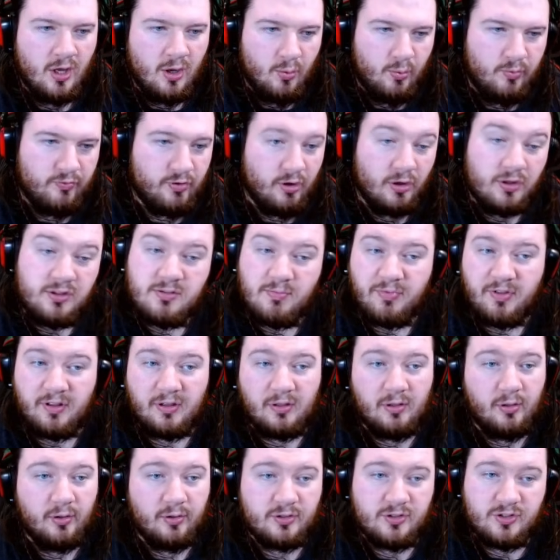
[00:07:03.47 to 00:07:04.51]
We've got something
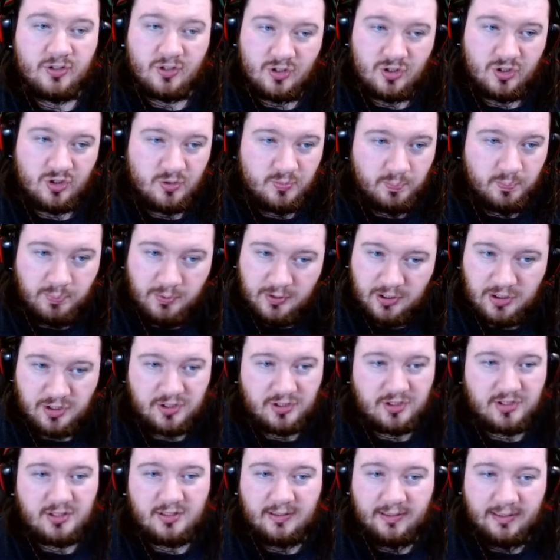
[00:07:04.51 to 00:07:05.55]
that looks
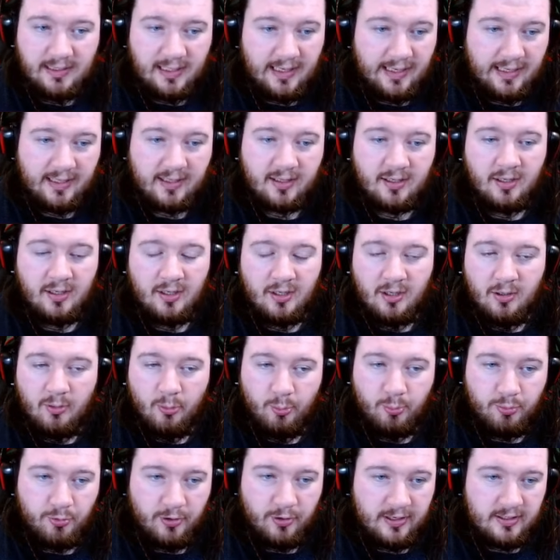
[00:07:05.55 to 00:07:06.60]
suspiciously like
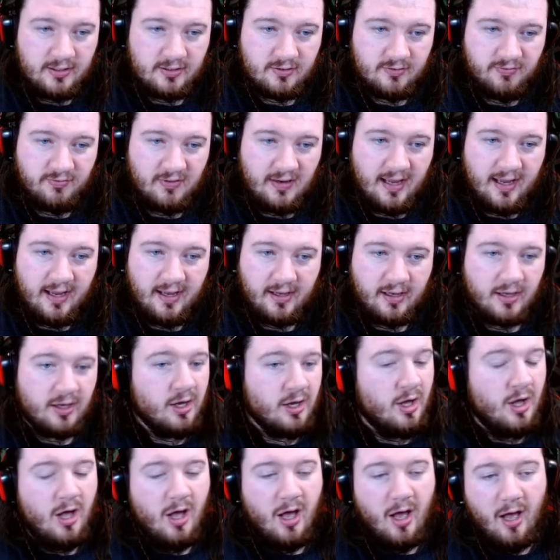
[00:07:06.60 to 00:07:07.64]
Britain's flag.
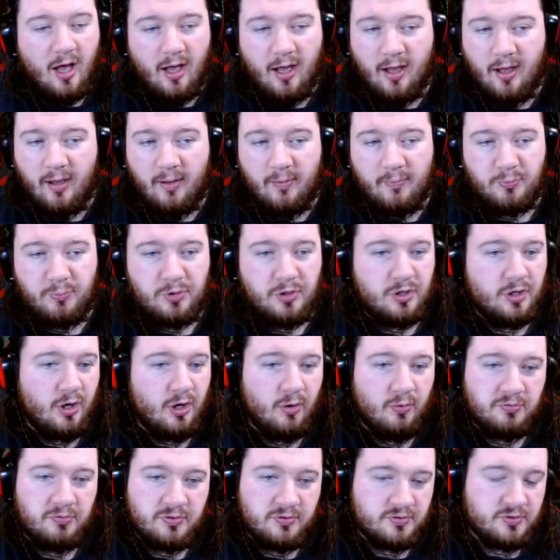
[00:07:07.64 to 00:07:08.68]

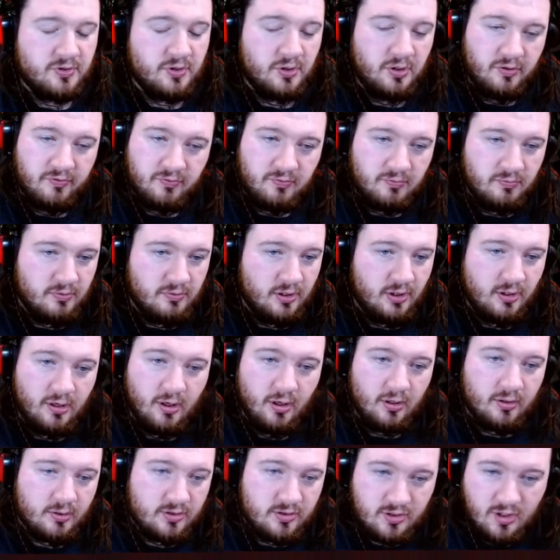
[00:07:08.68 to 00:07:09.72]
You
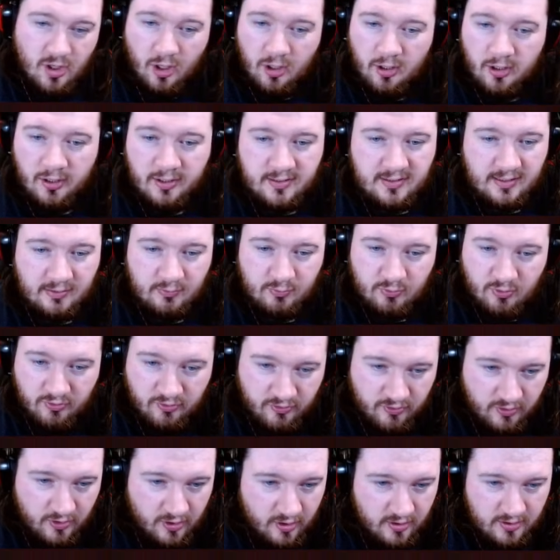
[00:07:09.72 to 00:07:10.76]
got Scotland in
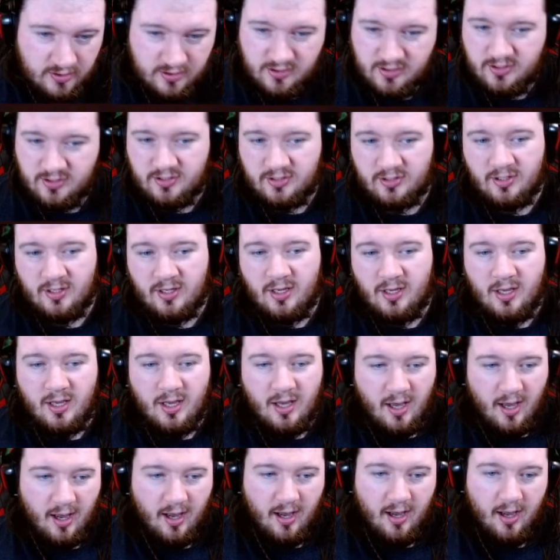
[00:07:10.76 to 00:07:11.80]
reverse.
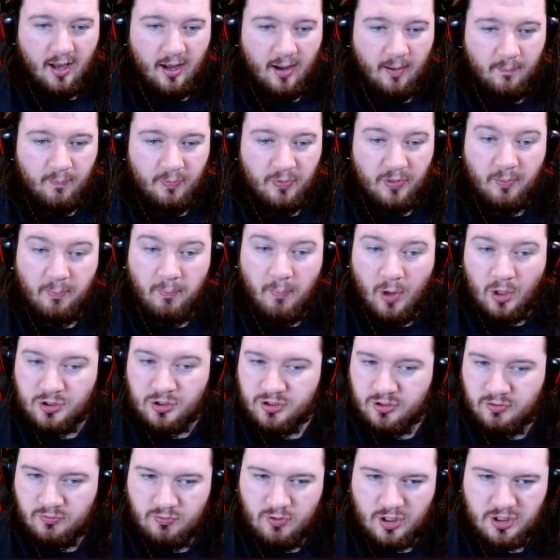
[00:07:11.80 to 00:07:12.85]
The
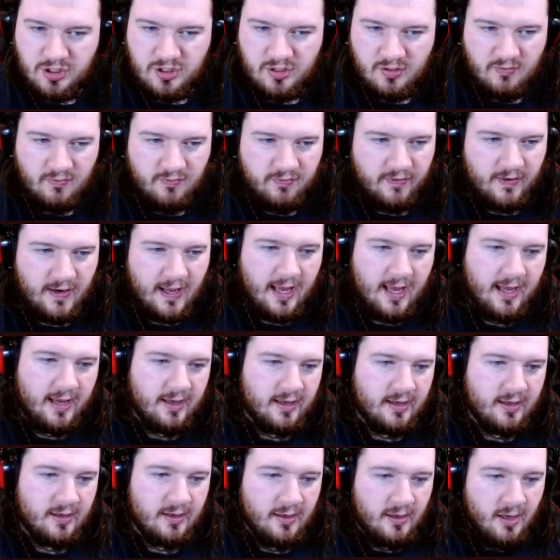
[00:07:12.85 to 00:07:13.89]
modern Russian
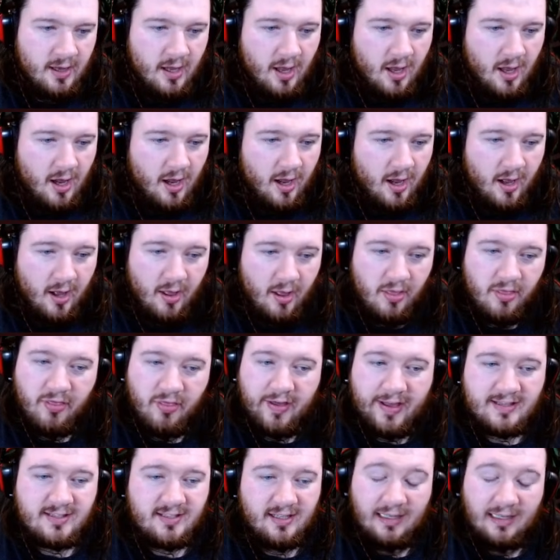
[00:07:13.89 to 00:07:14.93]
flag.
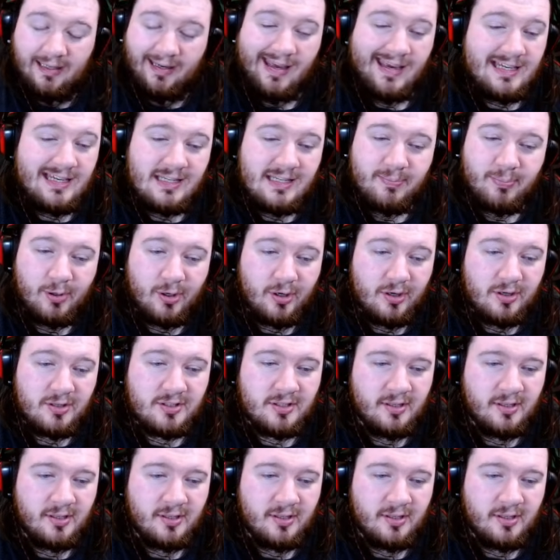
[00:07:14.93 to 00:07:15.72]
That's a ladybird?